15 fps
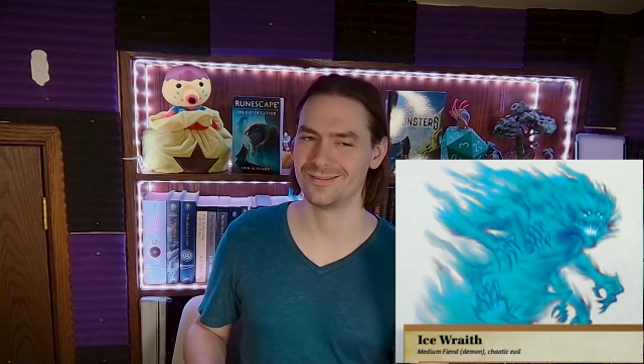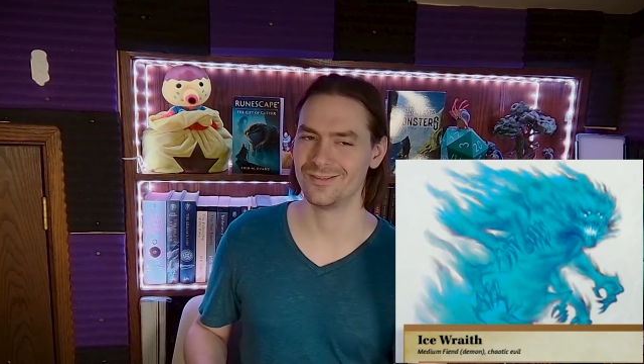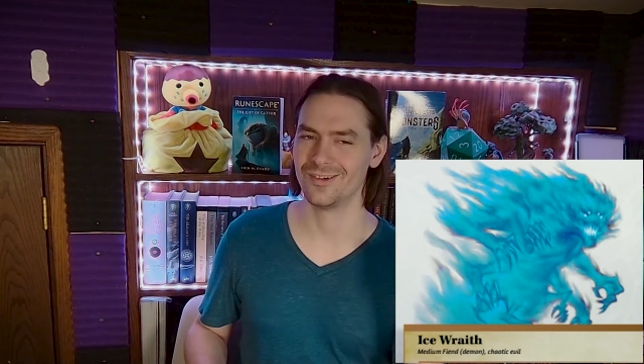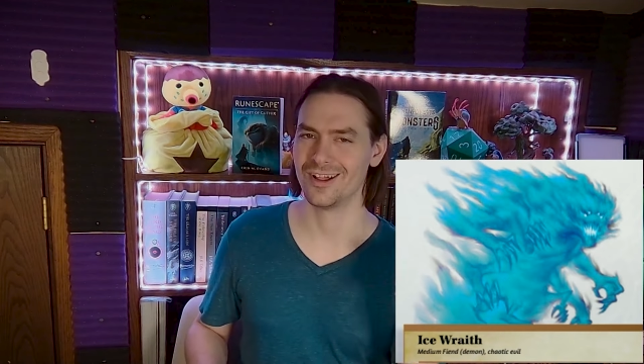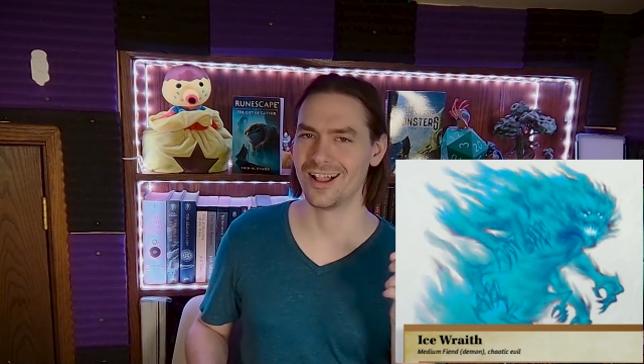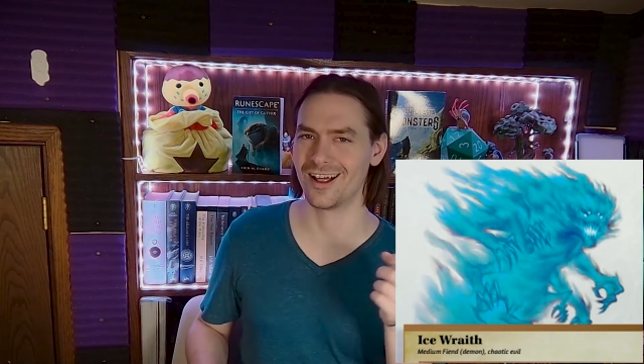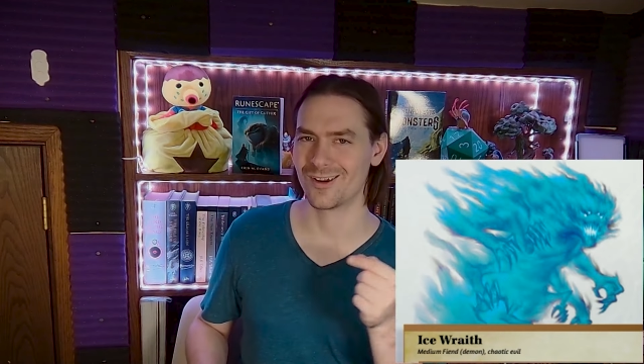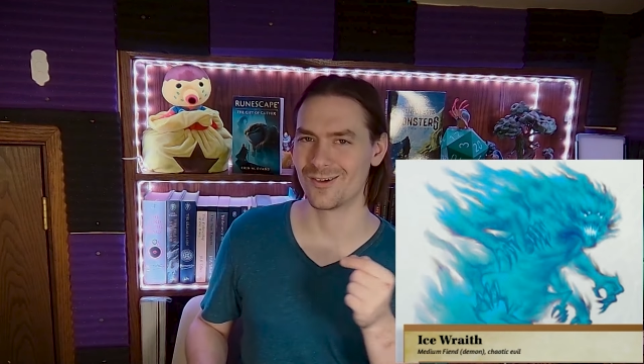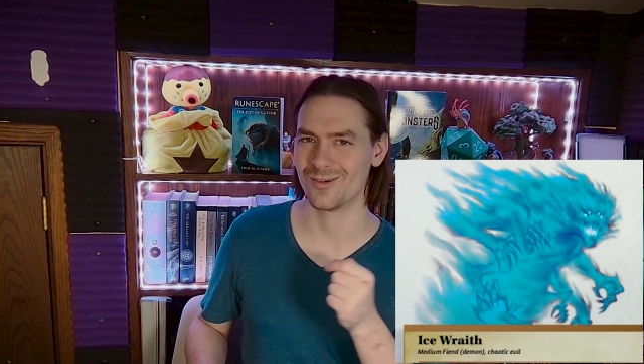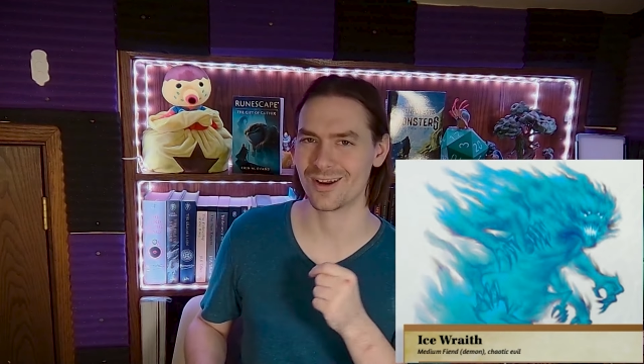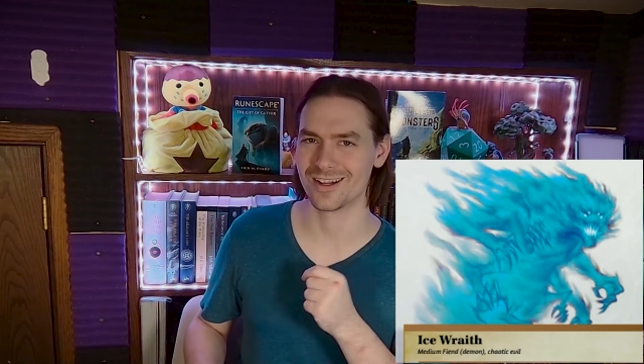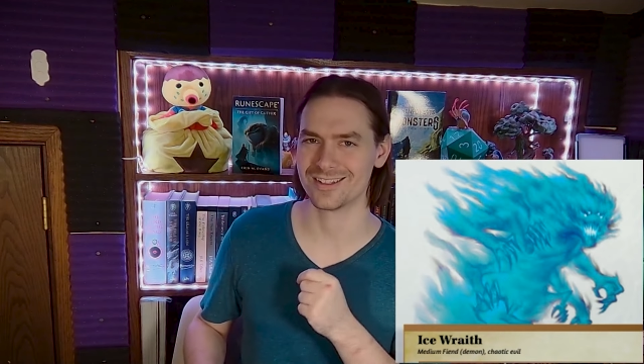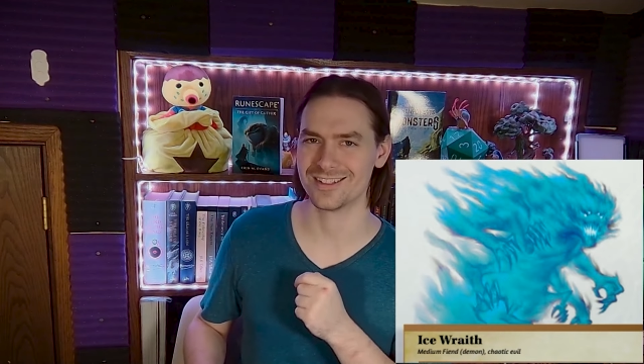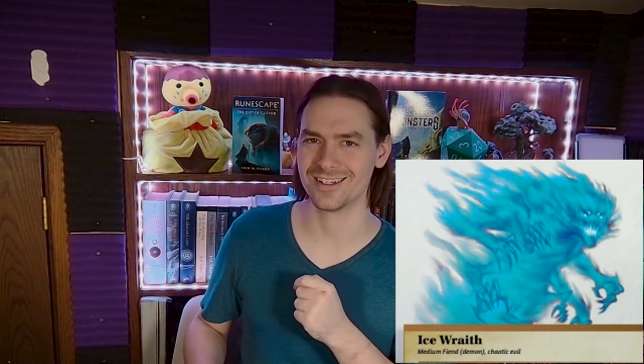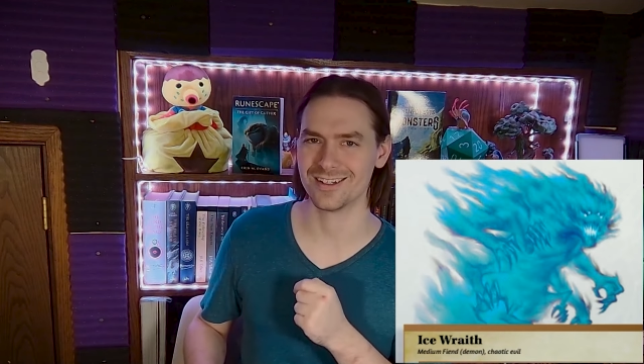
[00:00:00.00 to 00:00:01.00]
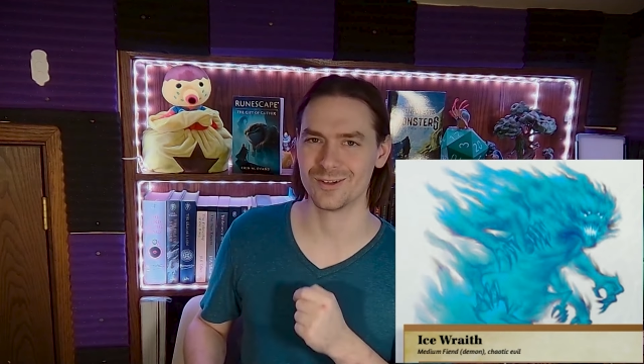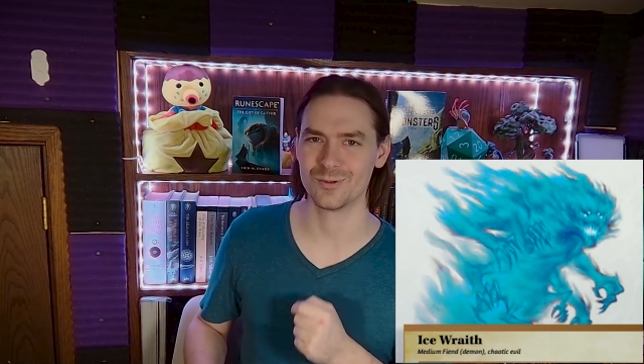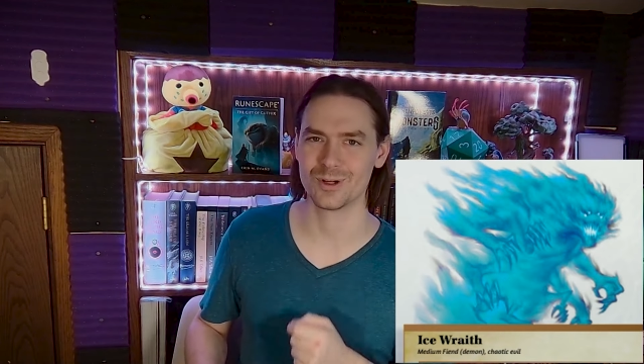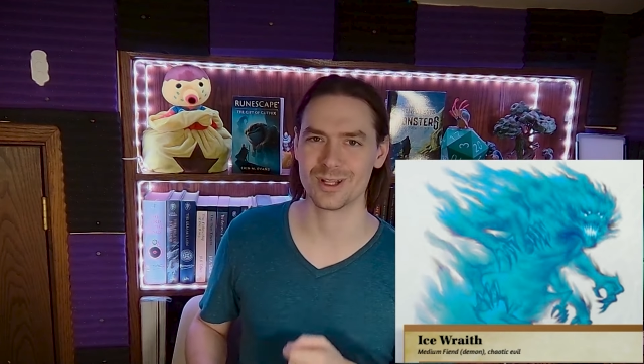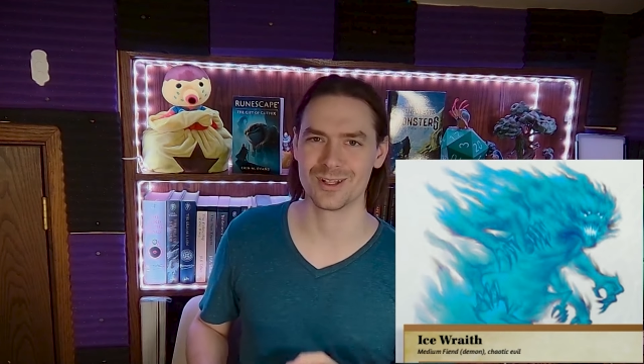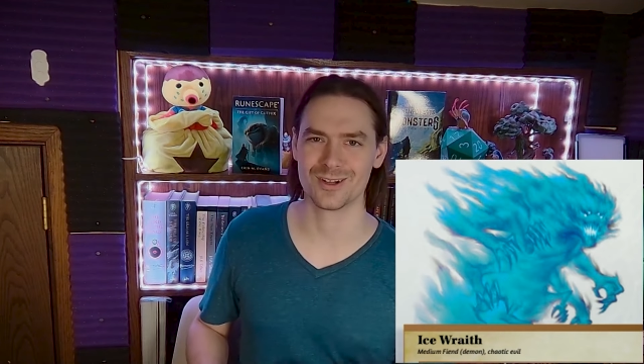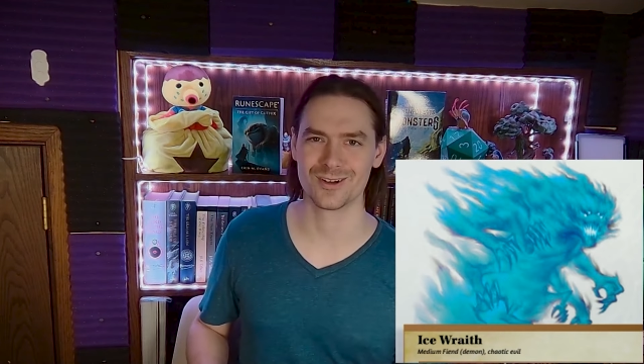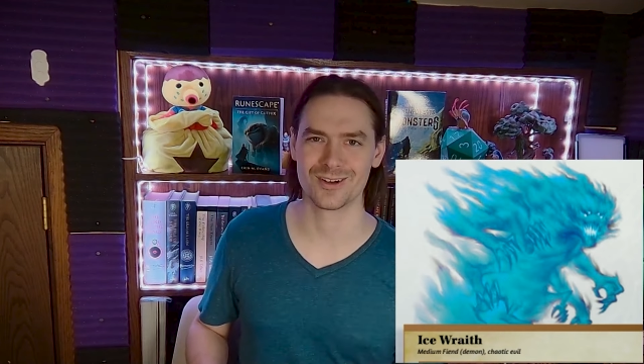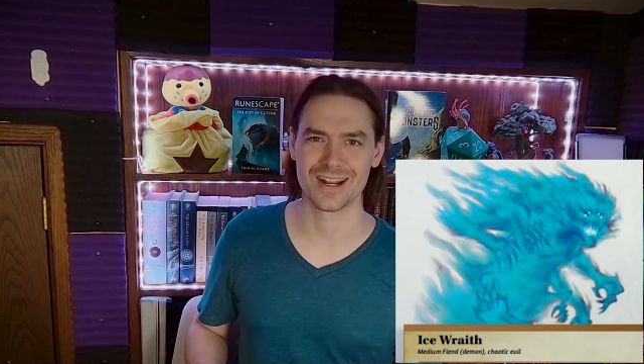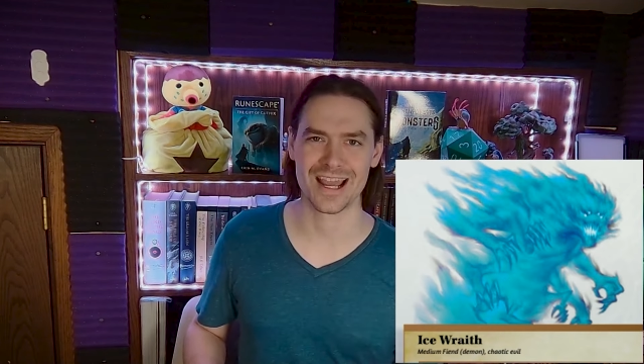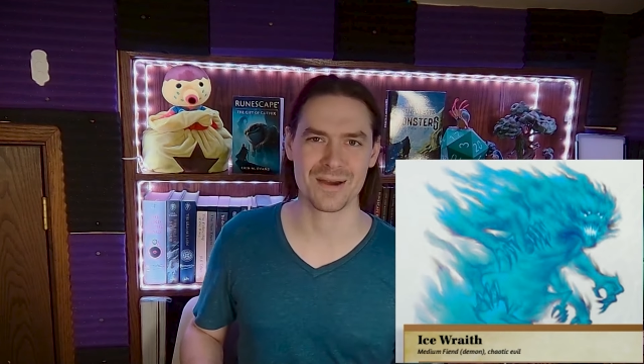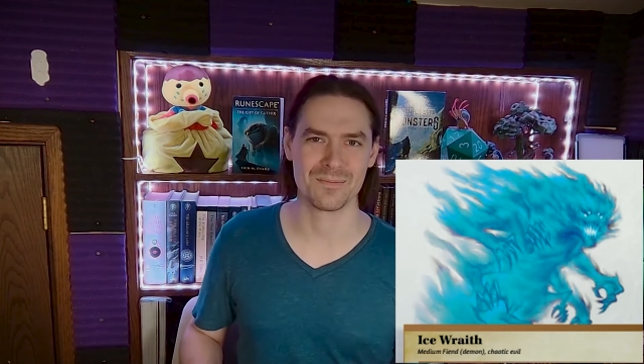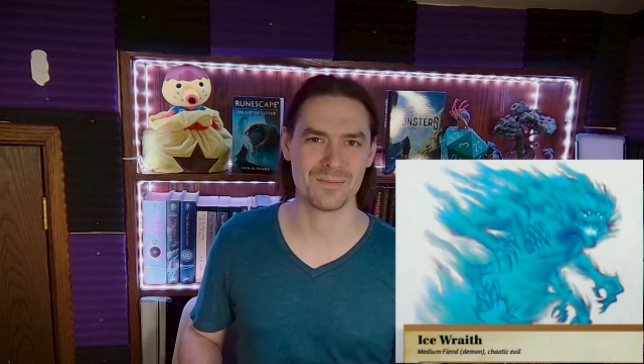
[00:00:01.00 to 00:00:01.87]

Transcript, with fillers: well, I don't want to tell you where they're at,